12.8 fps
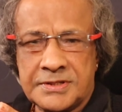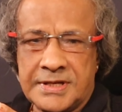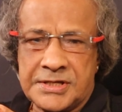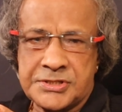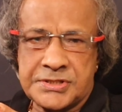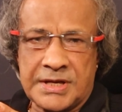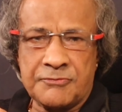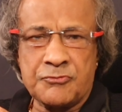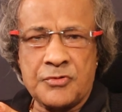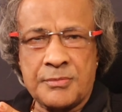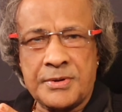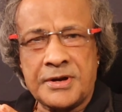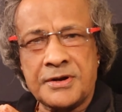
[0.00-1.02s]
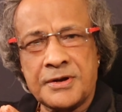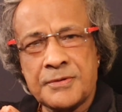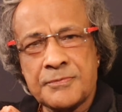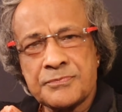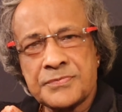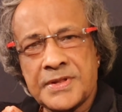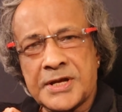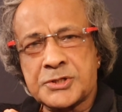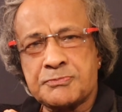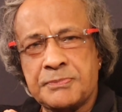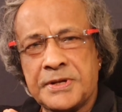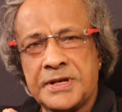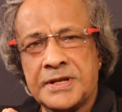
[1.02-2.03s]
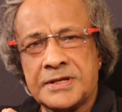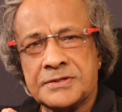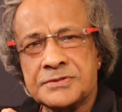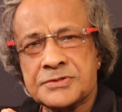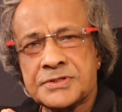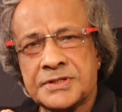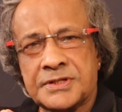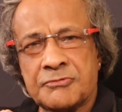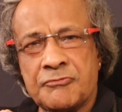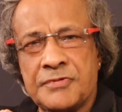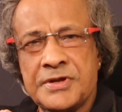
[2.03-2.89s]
that some women experience in the